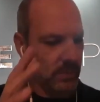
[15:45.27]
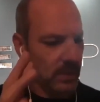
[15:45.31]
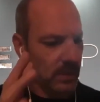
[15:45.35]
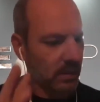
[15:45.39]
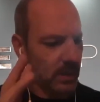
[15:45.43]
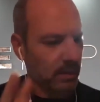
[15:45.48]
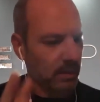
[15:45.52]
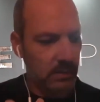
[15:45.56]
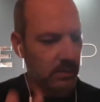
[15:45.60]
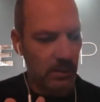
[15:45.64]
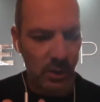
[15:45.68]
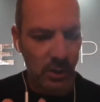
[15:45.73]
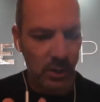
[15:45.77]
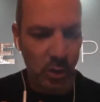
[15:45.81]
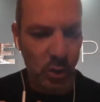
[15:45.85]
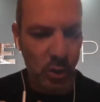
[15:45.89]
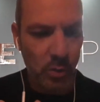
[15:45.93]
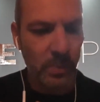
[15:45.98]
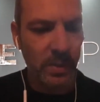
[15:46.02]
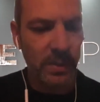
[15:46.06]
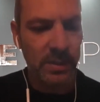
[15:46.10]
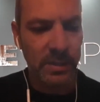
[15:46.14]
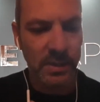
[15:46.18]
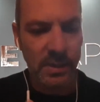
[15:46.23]
new
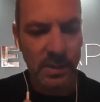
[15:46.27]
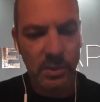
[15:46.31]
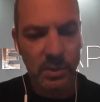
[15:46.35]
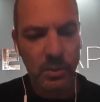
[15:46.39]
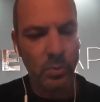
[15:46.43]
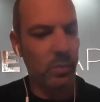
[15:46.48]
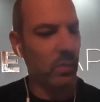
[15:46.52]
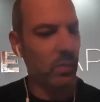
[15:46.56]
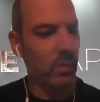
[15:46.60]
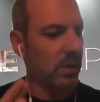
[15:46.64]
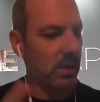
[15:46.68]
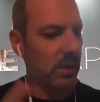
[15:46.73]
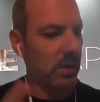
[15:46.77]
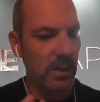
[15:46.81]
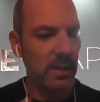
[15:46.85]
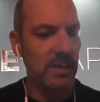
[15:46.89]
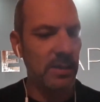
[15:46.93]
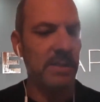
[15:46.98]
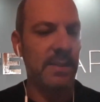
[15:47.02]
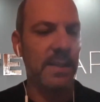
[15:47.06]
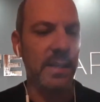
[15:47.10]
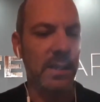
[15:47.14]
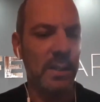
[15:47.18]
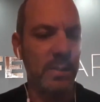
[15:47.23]
business or an early
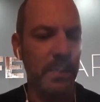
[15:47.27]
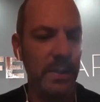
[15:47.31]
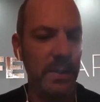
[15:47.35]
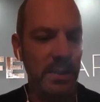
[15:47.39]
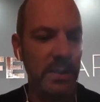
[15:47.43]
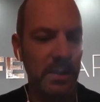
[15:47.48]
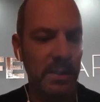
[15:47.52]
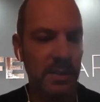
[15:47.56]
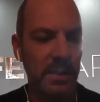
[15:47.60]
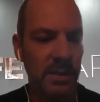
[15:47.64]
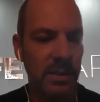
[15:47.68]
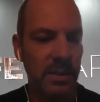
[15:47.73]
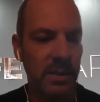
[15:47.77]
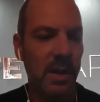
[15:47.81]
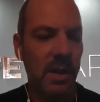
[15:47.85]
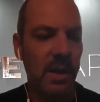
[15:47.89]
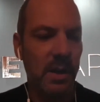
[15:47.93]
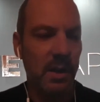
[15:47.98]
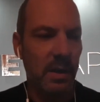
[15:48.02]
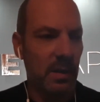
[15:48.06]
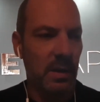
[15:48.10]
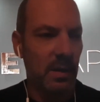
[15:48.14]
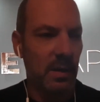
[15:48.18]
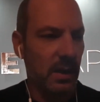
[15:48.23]
stage business,
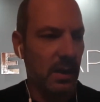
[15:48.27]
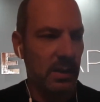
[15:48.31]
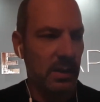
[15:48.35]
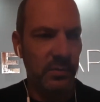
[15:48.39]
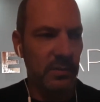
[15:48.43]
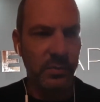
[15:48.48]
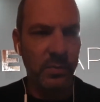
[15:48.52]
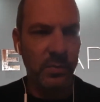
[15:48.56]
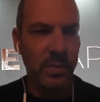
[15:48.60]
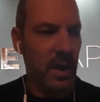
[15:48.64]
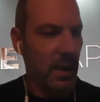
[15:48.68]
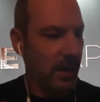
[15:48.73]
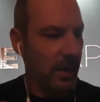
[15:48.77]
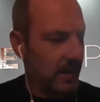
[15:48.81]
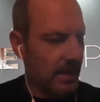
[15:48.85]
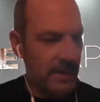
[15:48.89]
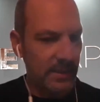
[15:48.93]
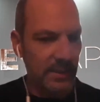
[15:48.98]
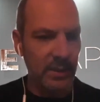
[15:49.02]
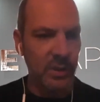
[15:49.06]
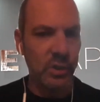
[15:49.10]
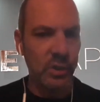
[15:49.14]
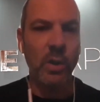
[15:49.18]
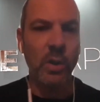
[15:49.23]
unless
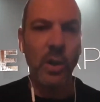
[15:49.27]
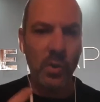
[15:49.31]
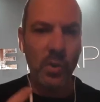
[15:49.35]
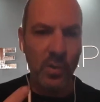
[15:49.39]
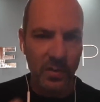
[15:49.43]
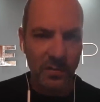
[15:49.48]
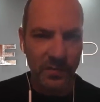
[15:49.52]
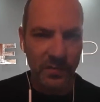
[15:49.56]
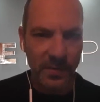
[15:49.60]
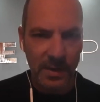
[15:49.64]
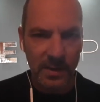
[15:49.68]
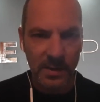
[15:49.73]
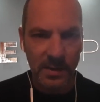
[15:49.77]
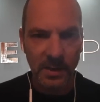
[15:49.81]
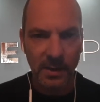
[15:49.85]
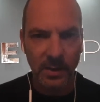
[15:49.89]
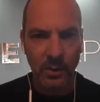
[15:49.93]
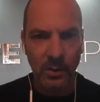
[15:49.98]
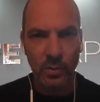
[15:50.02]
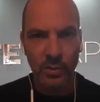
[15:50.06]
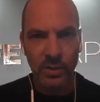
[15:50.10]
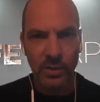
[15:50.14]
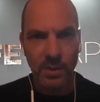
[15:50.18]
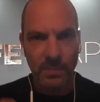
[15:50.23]
it's your own funding or
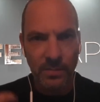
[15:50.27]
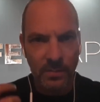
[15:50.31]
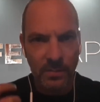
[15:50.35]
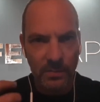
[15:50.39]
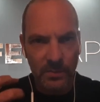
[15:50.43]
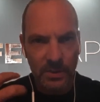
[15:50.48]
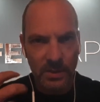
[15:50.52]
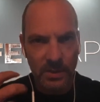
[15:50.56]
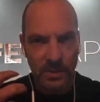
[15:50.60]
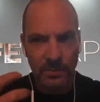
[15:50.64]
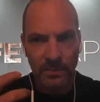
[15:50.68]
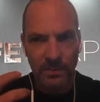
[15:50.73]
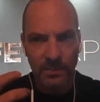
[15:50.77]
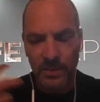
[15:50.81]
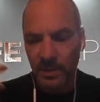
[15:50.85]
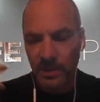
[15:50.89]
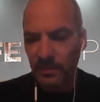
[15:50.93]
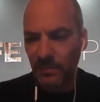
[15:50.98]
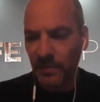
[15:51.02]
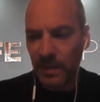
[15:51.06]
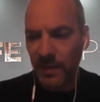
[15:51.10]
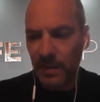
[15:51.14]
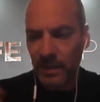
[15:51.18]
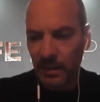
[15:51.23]
some
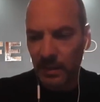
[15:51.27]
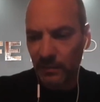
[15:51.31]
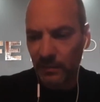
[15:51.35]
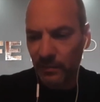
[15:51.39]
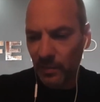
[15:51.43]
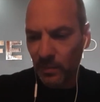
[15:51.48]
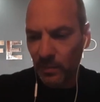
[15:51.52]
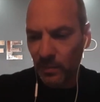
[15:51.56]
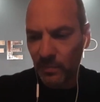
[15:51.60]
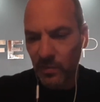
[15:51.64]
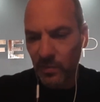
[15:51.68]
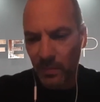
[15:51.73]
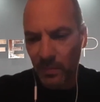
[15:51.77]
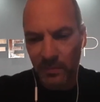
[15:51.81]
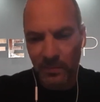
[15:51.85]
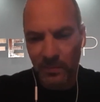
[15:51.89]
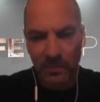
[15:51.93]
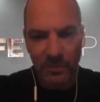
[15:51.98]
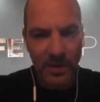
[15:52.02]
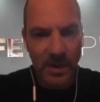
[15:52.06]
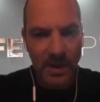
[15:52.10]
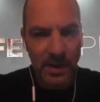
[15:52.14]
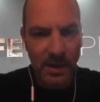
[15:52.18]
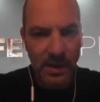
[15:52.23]
funding from
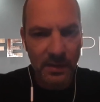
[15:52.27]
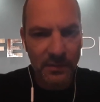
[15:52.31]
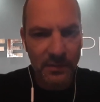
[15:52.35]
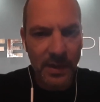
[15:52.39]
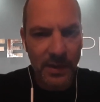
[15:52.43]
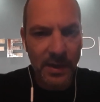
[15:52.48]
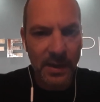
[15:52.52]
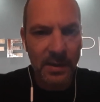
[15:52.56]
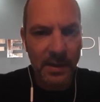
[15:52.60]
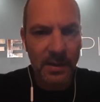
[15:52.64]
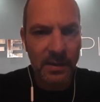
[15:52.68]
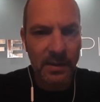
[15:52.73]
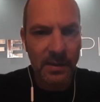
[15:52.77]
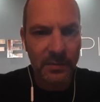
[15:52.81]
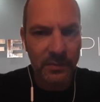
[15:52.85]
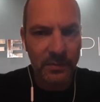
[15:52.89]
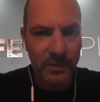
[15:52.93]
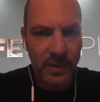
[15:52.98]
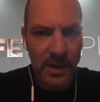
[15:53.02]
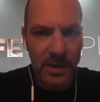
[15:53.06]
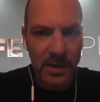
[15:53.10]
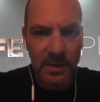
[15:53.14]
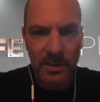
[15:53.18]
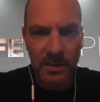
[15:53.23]
friendly fire,
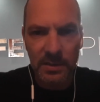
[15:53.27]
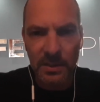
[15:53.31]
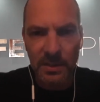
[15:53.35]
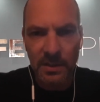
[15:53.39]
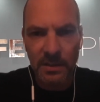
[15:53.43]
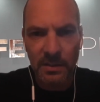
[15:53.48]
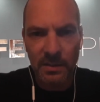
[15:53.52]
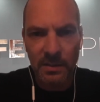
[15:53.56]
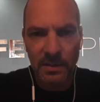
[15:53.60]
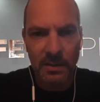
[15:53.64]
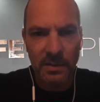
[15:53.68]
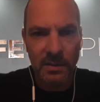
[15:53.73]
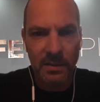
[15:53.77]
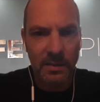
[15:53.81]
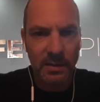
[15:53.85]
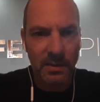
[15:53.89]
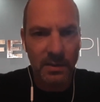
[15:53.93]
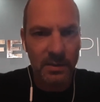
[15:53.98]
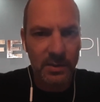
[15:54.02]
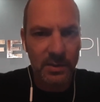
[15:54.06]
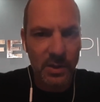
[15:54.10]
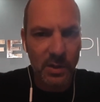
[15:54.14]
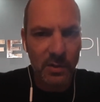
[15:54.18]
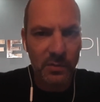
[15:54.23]
friends and
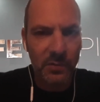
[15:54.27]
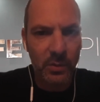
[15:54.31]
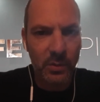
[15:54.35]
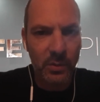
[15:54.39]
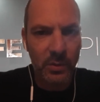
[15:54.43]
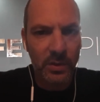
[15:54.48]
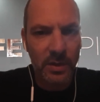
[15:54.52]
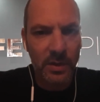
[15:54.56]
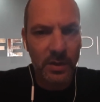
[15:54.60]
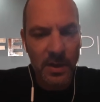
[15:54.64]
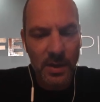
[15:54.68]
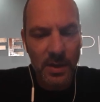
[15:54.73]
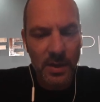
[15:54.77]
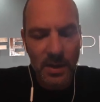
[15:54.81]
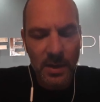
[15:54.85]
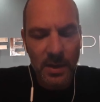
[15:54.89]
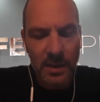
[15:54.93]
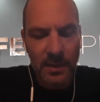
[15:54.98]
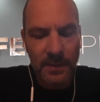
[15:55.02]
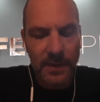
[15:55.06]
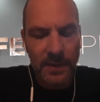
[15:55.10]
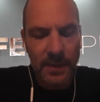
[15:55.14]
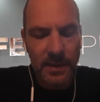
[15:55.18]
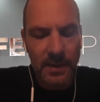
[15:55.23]
so forth,
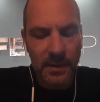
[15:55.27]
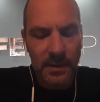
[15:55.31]
then